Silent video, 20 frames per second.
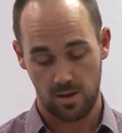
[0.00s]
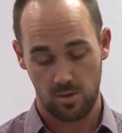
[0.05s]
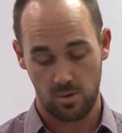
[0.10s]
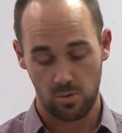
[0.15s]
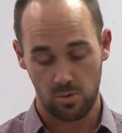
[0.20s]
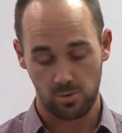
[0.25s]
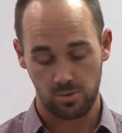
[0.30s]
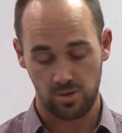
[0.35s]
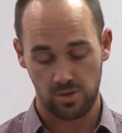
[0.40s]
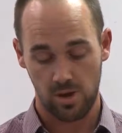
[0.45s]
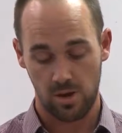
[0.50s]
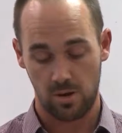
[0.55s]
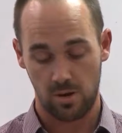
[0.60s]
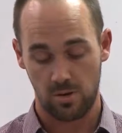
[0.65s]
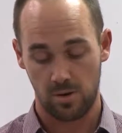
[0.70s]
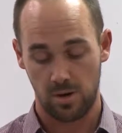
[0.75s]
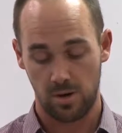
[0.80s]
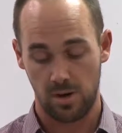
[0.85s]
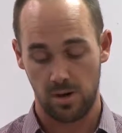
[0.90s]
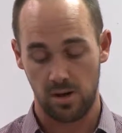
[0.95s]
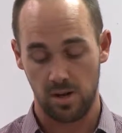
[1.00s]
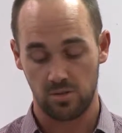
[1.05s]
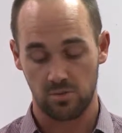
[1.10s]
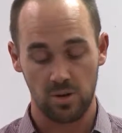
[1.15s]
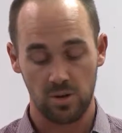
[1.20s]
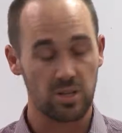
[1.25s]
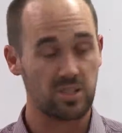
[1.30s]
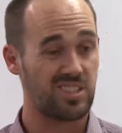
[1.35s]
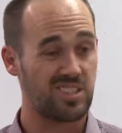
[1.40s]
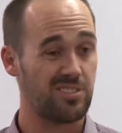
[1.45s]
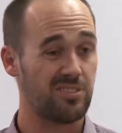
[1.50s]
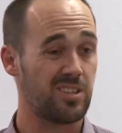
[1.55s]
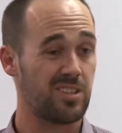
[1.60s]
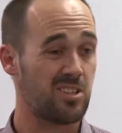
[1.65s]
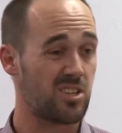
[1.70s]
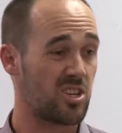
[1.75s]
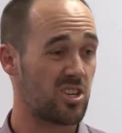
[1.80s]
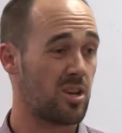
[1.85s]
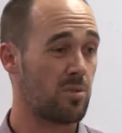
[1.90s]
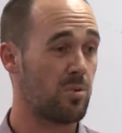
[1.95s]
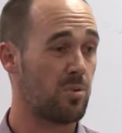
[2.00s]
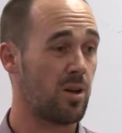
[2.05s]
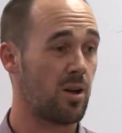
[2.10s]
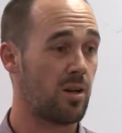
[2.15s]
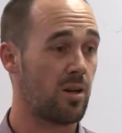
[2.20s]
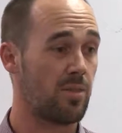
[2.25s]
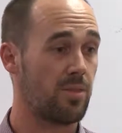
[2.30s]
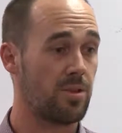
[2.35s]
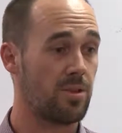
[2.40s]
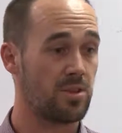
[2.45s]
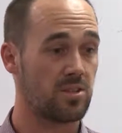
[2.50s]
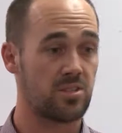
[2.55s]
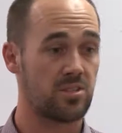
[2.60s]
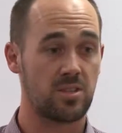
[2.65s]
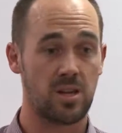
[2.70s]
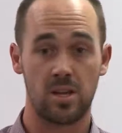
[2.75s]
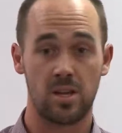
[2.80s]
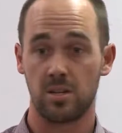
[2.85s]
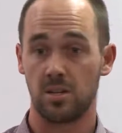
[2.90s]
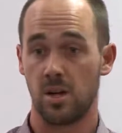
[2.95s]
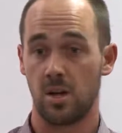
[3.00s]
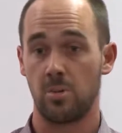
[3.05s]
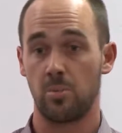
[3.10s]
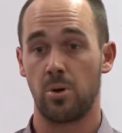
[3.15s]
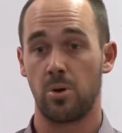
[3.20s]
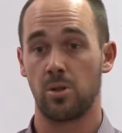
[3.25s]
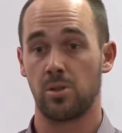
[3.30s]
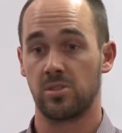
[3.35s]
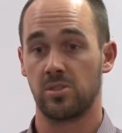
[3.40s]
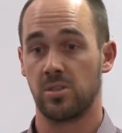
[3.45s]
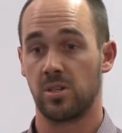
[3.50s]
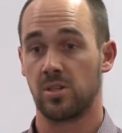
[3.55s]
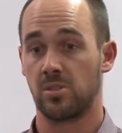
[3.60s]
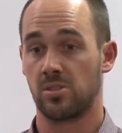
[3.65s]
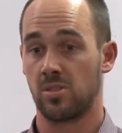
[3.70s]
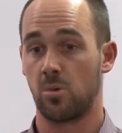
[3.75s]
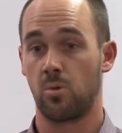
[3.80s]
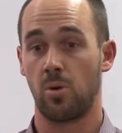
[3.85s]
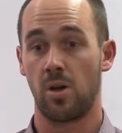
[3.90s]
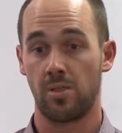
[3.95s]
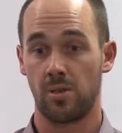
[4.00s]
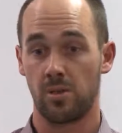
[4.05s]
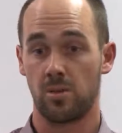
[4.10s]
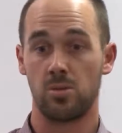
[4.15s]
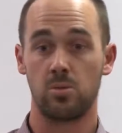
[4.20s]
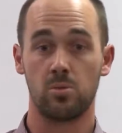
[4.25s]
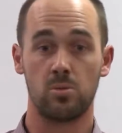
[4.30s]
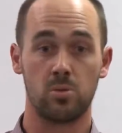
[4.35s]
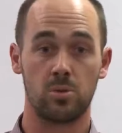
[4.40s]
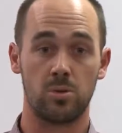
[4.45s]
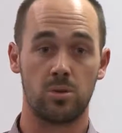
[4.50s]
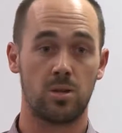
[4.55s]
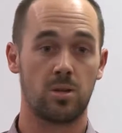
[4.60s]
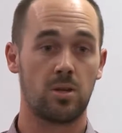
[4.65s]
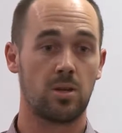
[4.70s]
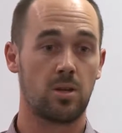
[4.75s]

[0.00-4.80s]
Also, it's relatively cheaper than a standalone policy, so one that you would